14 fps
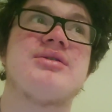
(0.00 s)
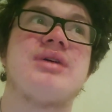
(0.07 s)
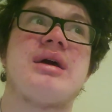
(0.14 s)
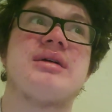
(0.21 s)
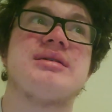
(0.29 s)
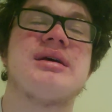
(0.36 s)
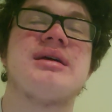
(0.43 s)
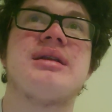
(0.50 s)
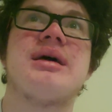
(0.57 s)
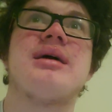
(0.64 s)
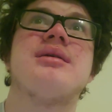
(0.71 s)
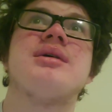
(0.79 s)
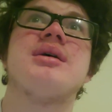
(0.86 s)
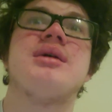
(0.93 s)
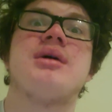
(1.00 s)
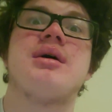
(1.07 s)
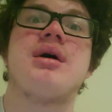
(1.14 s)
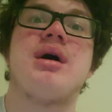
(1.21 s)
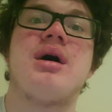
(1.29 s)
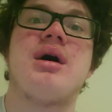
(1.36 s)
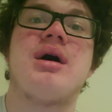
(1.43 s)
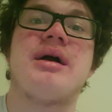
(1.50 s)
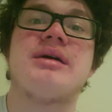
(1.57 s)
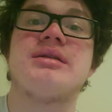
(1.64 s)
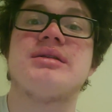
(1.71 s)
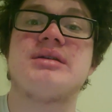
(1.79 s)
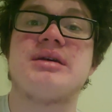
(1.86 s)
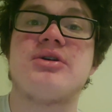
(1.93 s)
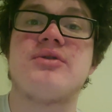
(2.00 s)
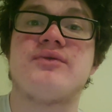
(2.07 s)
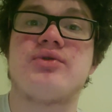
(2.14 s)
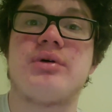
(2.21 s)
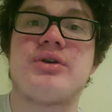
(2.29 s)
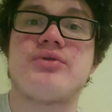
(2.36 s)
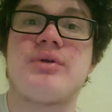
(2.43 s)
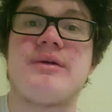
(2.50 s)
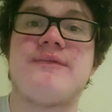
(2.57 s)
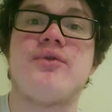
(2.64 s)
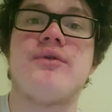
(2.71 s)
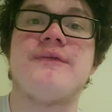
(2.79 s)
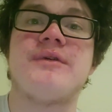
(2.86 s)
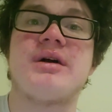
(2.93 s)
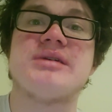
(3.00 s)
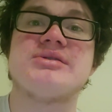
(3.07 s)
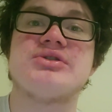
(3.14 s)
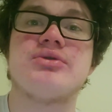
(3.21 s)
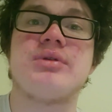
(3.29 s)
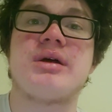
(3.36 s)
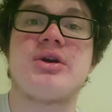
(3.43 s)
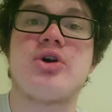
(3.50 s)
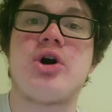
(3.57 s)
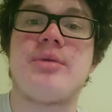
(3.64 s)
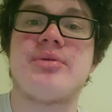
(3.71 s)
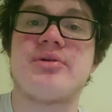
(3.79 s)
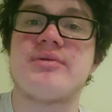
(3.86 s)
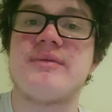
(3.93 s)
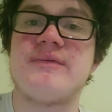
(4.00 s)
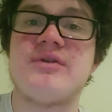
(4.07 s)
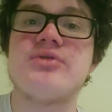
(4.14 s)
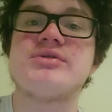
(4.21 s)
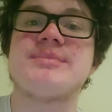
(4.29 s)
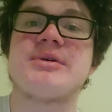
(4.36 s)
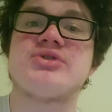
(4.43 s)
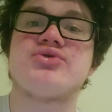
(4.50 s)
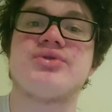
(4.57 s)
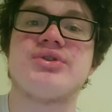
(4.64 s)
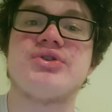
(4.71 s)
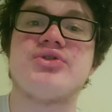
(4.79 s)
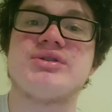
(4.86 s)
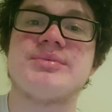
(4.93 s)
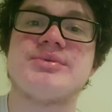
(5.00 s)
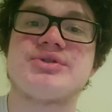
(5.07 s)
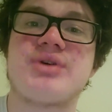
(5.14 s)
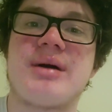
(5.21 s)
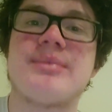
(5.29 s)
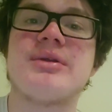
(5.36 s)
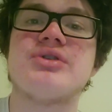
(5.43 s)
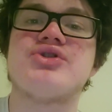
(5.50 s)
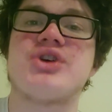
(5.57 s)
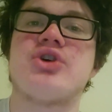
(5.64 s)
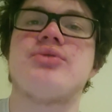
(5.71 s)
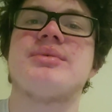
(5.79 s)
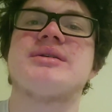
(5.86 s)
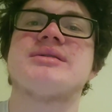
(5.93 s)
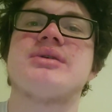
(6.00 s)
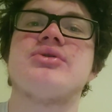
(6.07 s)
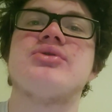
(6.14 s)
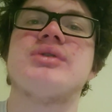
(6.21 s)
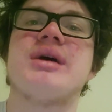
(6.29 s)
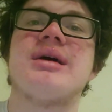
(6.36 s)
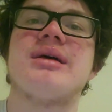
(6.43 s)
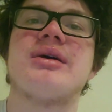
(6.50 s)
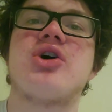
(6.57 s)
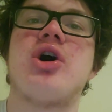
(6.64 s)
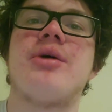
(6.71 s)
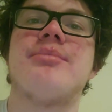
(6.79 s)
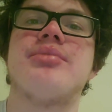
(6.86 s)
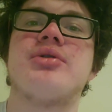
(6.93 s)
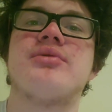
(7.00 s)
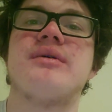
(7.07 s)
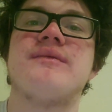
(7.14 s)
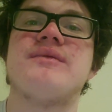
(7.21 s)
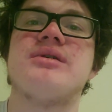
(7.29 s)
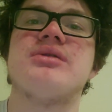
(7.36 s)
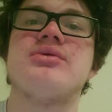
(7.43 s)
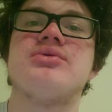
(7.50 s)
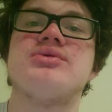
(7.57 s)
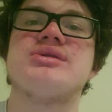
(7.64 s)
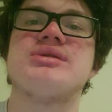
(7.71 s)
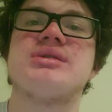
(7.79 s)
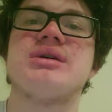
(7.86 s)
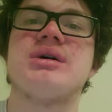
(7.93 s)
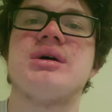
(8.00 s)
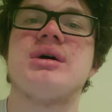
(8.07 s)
can't say a day, end of the year of 2024, if you guys do like comic book reviews, make sure you do subscribe to the channel, because I do daily comic book reviews,